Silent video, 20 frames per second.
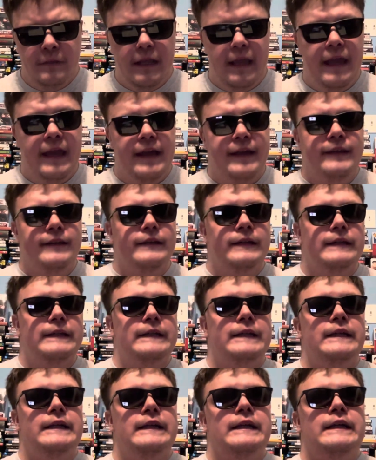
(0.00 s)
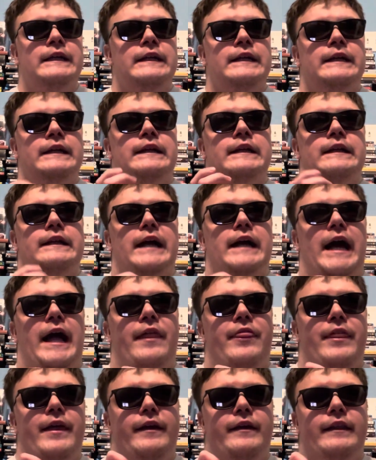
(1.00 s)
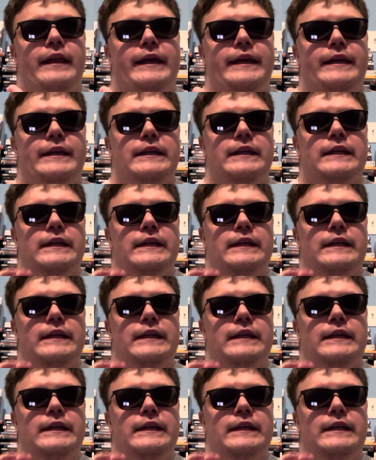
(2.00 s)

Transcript: and I think like